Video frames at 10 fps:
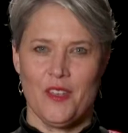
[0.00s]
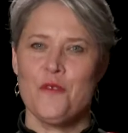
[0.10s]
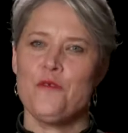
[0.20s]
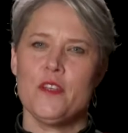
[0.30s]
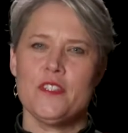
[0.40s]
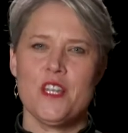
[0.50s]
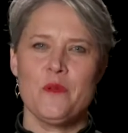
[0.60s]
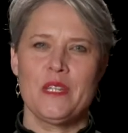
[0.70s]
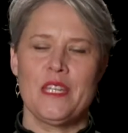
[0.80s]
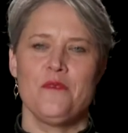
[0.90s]
First, I
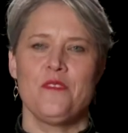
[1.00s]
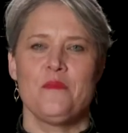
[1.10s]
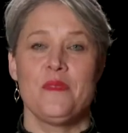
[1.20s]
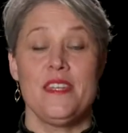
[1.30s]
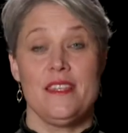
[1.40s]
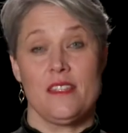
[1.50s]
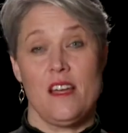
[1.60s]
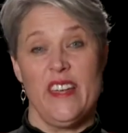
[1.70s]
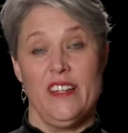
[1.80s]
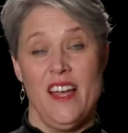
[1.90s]
would give them these
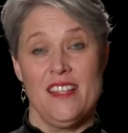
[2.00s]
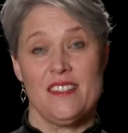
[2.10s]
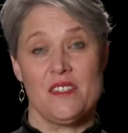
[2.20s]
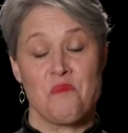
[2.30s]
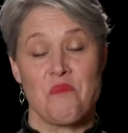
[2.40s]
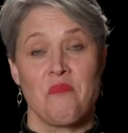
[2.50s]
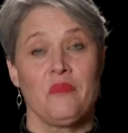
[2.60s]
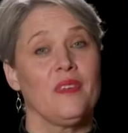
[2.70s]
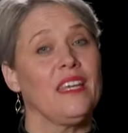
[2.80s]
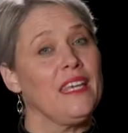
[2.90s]
guidelines.
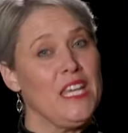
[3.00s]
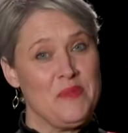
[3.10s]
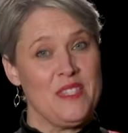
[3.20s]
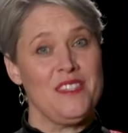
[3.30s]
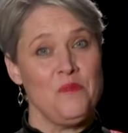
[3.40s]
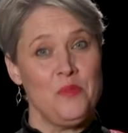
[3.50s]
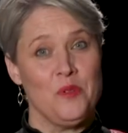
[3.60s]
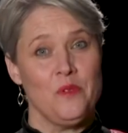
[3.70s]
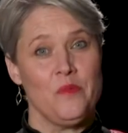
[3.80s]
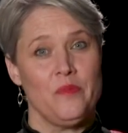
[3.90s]
Keep it
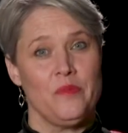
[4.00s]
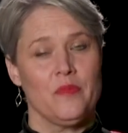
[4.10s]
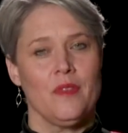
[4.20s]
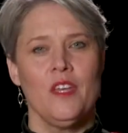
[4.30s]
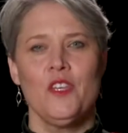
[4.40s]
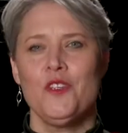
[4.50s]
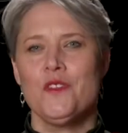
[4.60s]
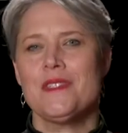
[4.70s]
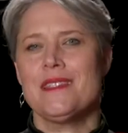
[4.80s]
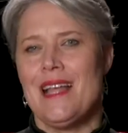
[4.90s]
simple.
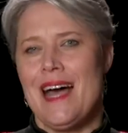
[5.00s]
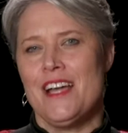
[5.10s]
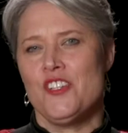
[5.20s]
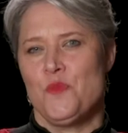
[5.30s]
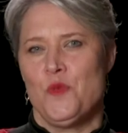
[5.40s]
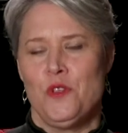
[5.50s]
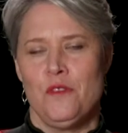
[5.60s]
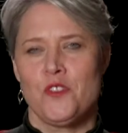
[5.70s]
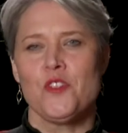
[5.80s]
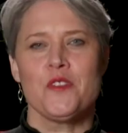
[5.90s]
Use large
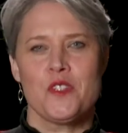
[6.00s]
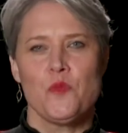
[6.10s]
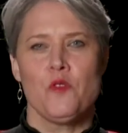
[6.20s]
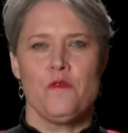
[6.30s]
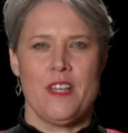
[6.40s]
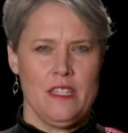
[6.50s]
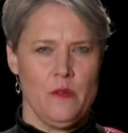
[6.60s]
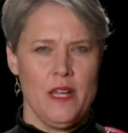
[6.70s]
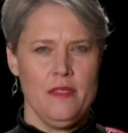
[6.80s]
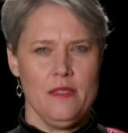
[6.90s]
moves, not small fussy
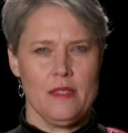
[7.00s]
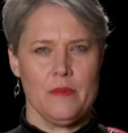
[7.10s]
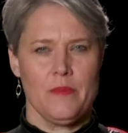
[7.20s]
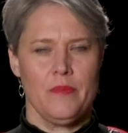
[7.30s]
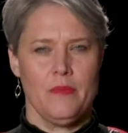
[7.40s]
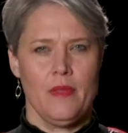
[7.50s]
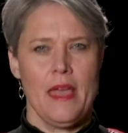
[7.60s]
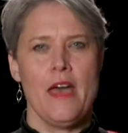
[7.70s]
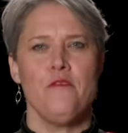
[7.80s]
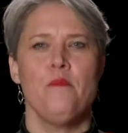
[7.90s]
ones.
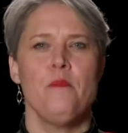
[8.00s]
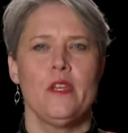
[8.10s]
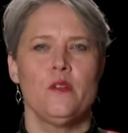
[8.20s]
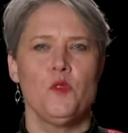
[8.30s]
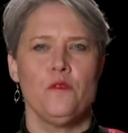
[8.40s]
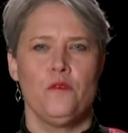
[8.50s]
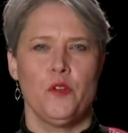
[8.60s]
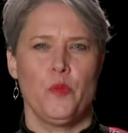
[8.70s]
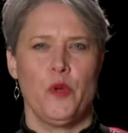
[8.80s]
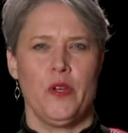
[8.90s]
Have minimal
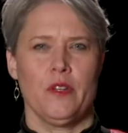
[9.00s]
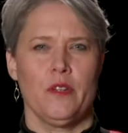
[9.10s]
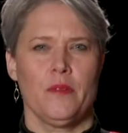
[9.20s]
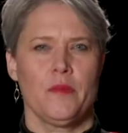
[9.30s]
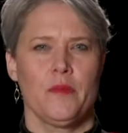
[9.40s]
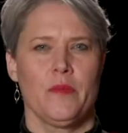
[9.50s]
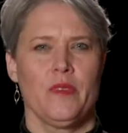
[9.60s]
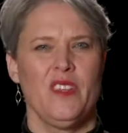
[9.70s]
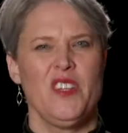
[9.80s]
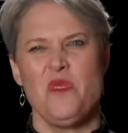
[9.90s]
footwork.
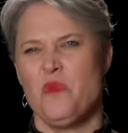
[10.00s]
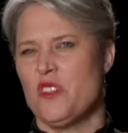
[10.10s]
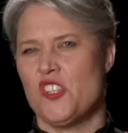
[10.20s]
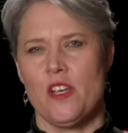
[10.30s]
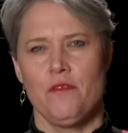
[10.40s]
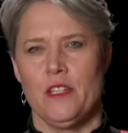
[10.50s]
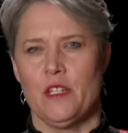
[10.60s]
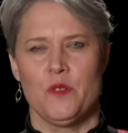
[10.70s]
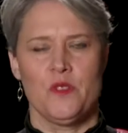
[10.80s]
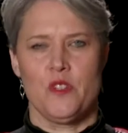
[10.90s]
You don't want
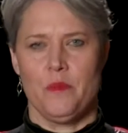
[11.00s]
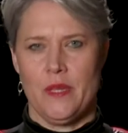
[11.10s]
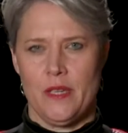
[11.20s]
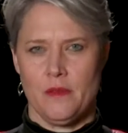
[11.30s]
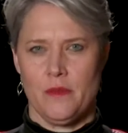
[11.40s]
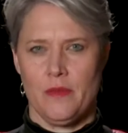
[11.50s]
shuffling or stomping.